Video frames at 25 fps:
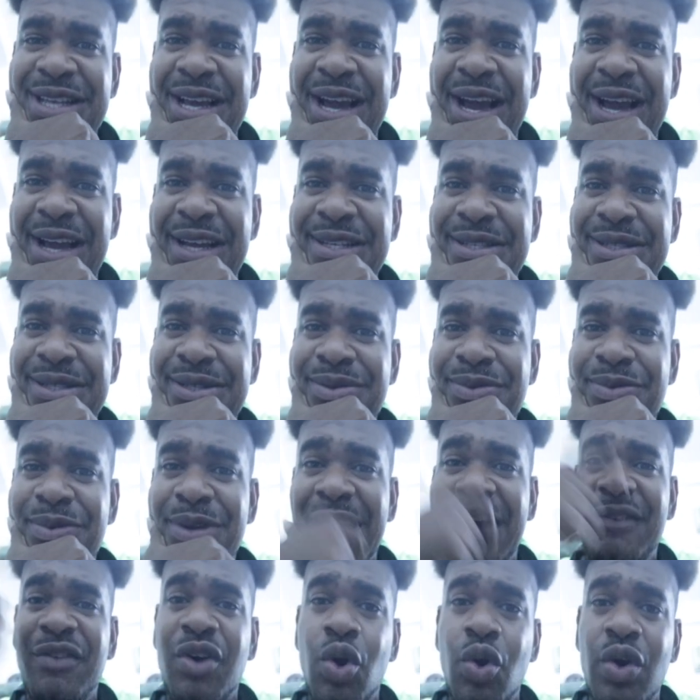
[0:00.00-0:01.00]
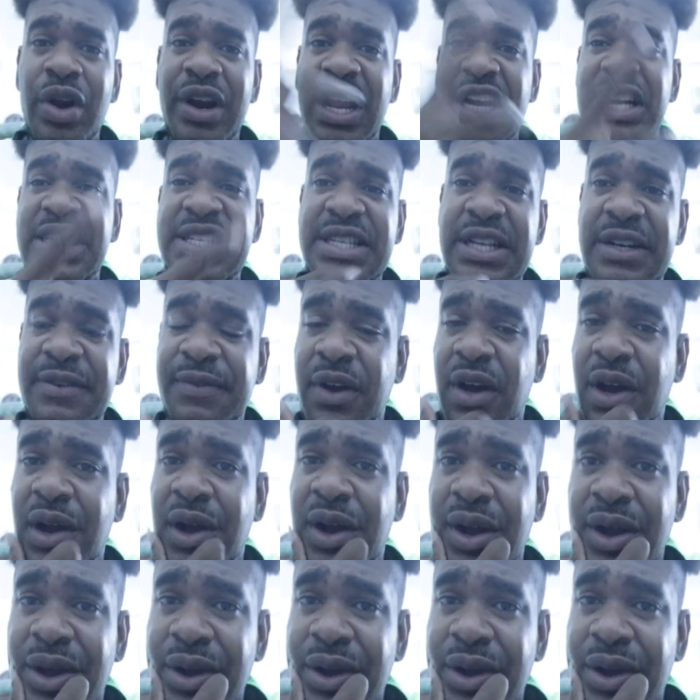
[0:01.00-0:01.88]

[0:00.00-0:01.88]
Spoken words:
guys? We have a gold and a silver.